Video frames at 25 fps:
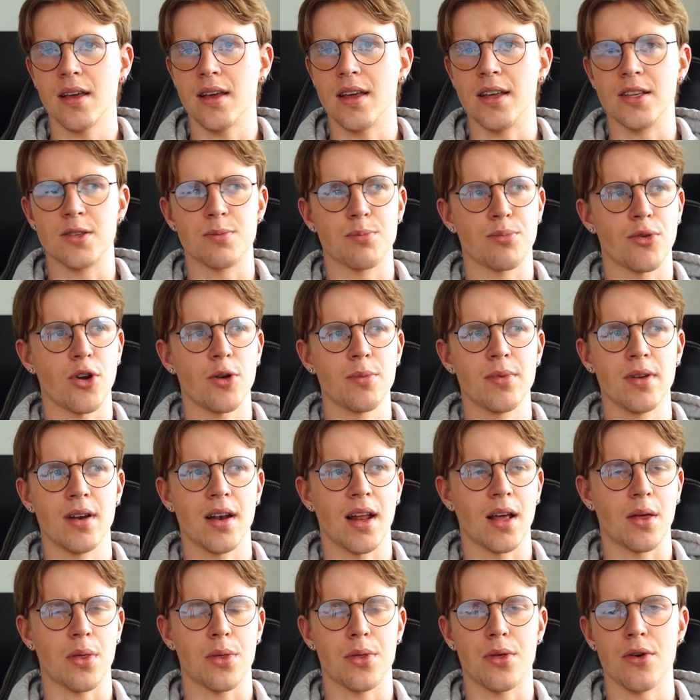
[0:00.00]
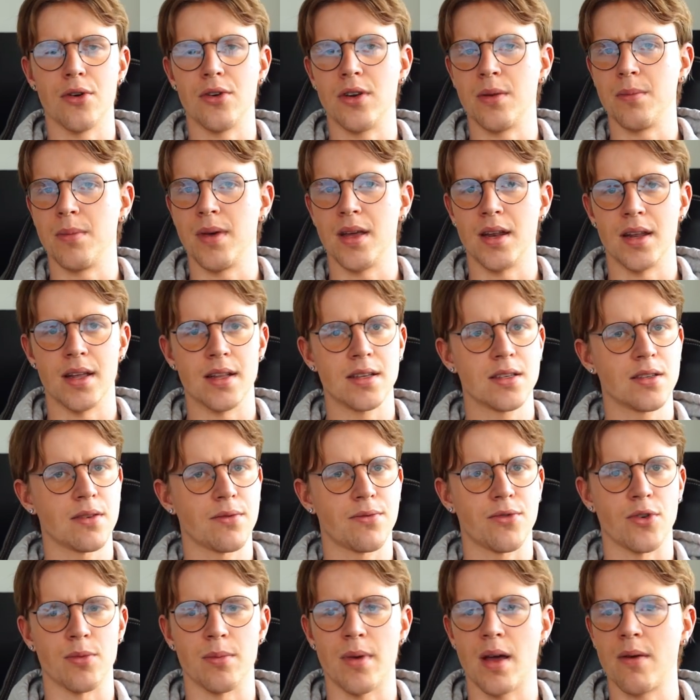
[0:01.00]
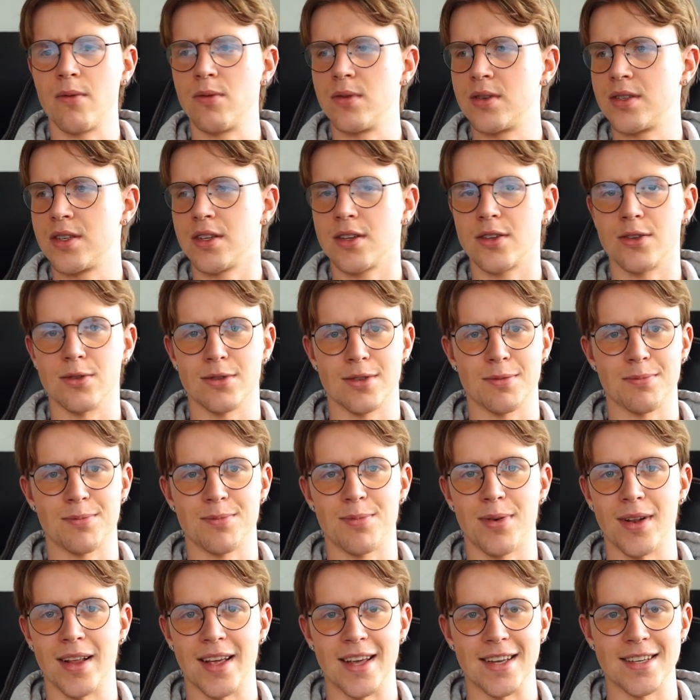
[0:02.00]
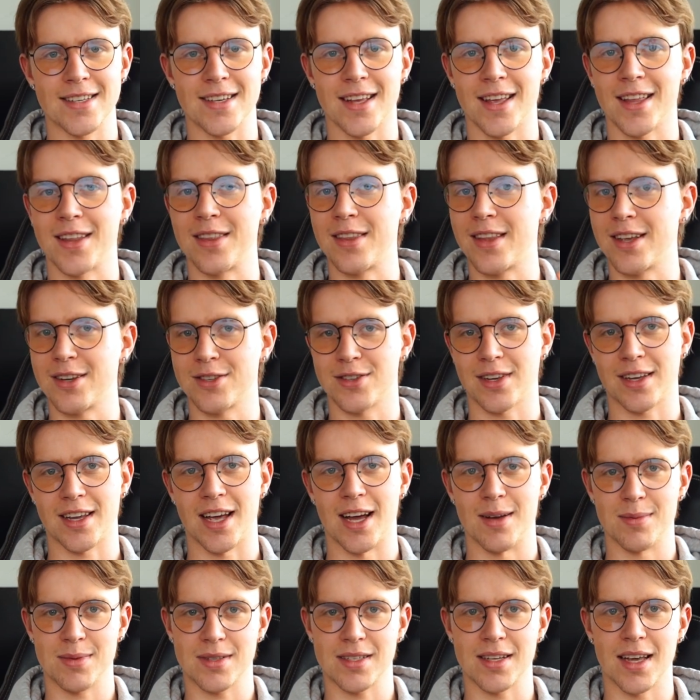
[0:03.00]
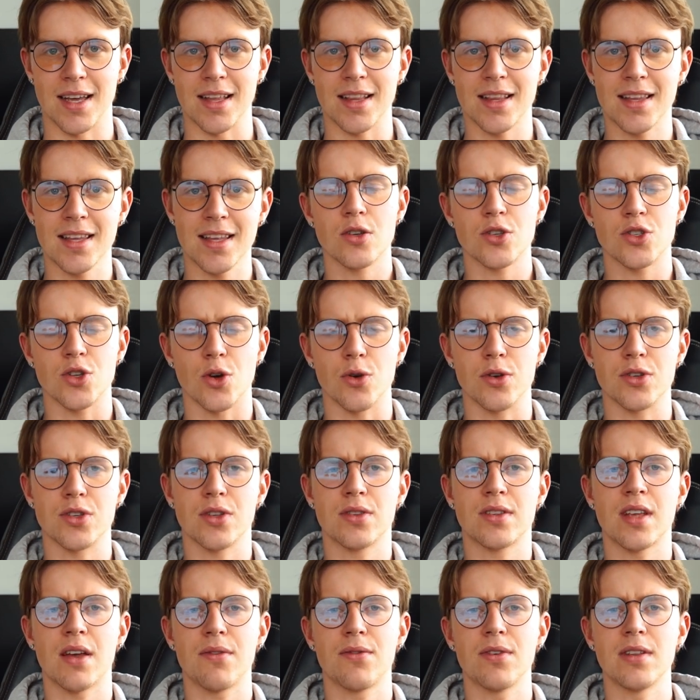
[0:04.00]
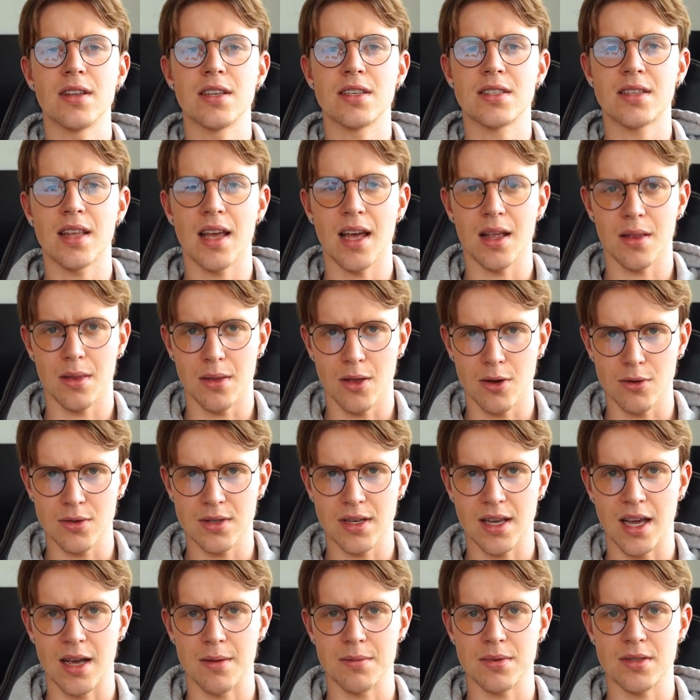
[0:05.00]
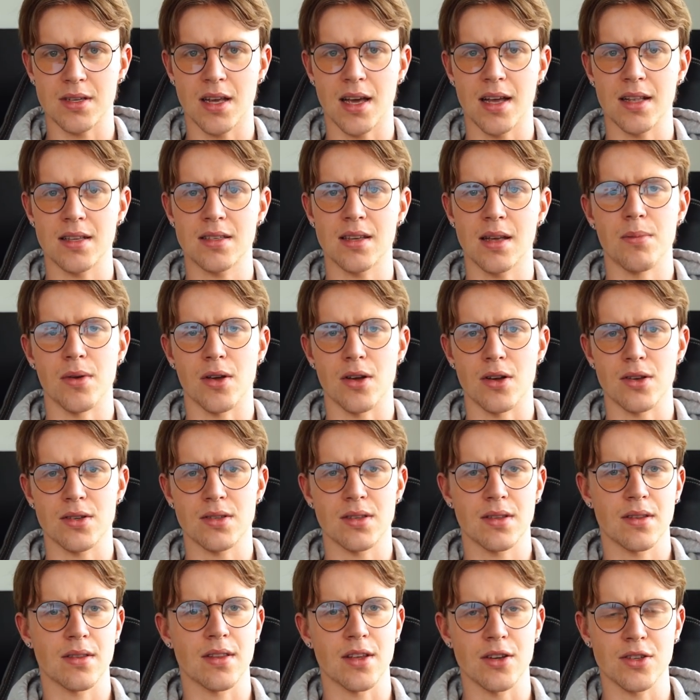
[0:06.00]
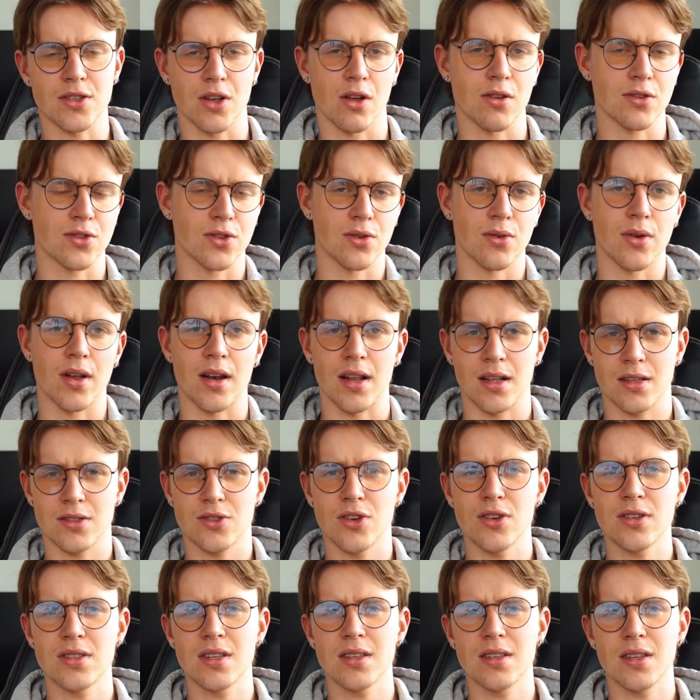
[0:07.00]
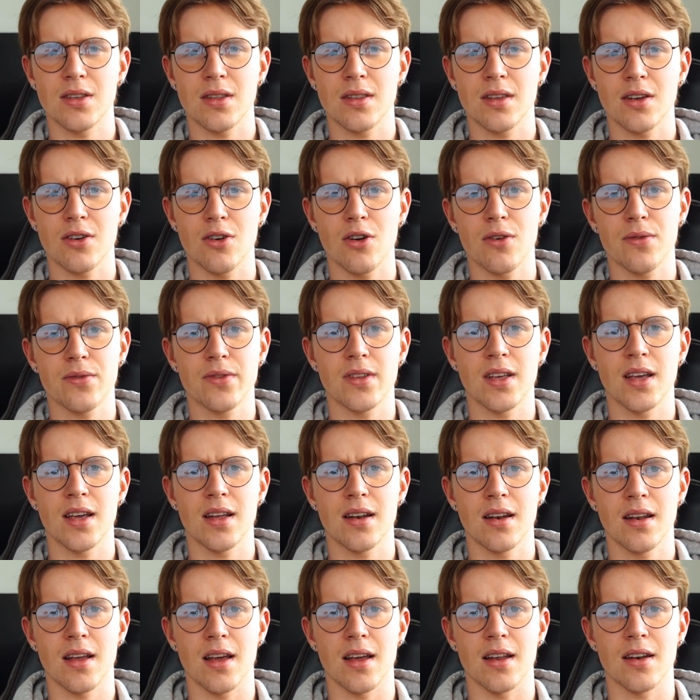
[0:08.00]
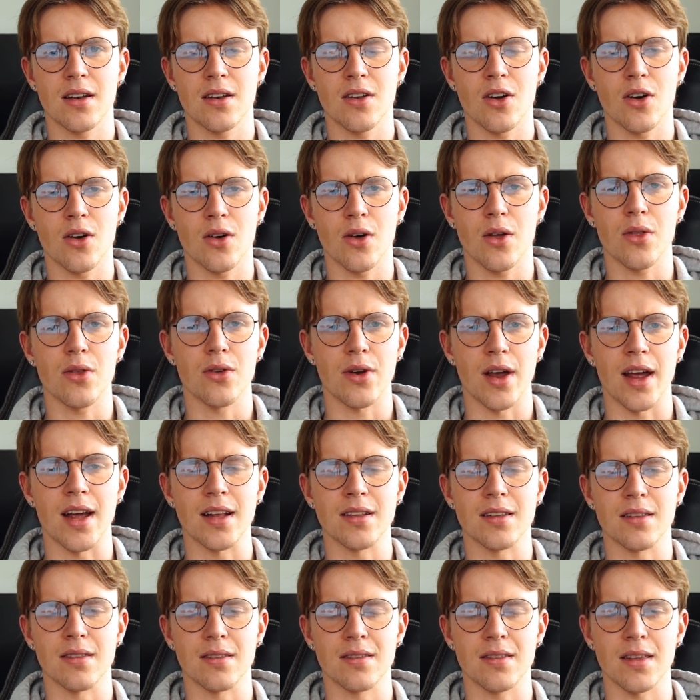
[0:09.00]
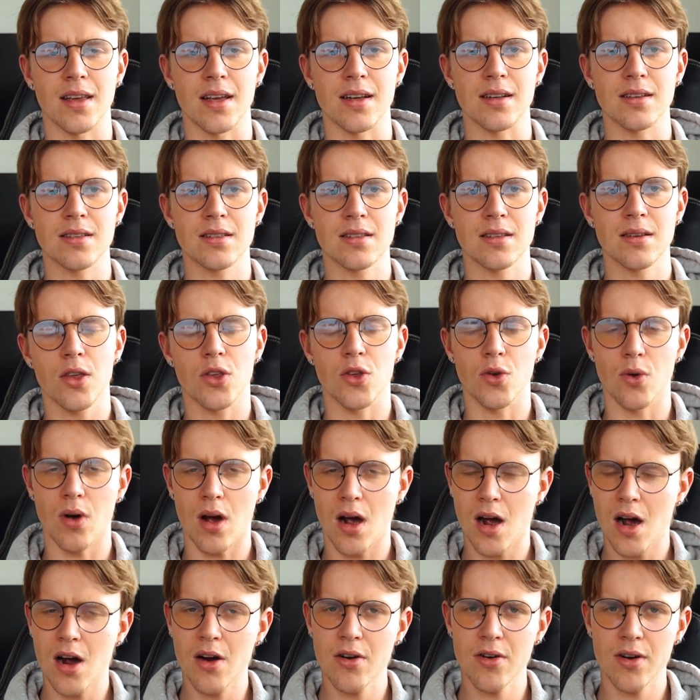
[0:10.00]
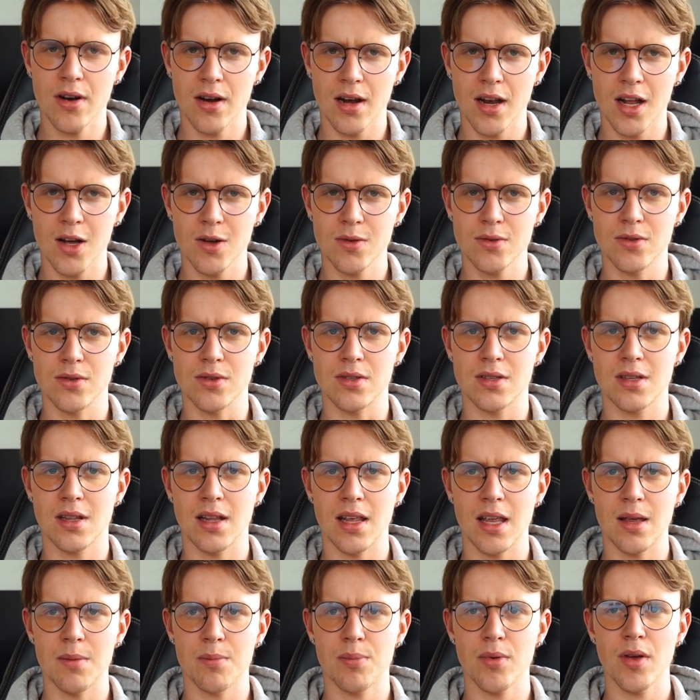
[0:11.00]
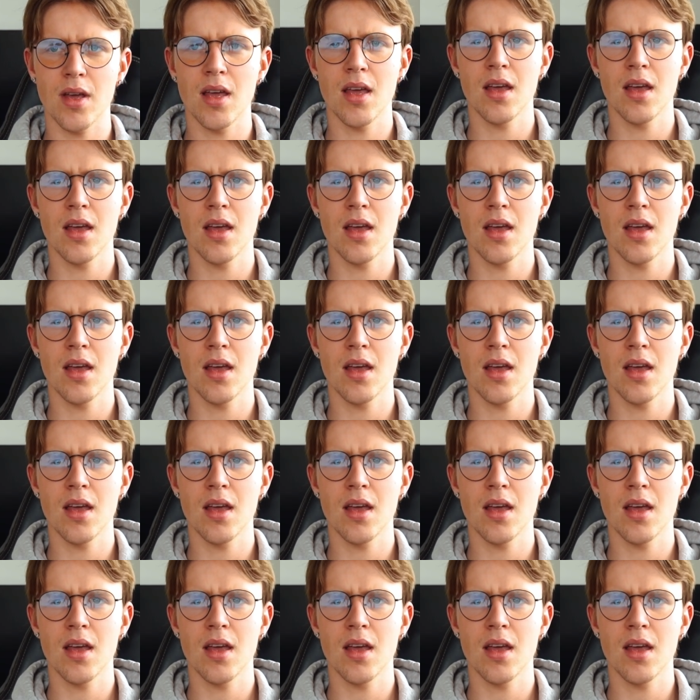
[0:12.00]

it's probably like 30 minutes from every single place and there's a campsite. So you should definitely stay at those campsites because there's also electricity there often and other handy things. You are allowed to sleep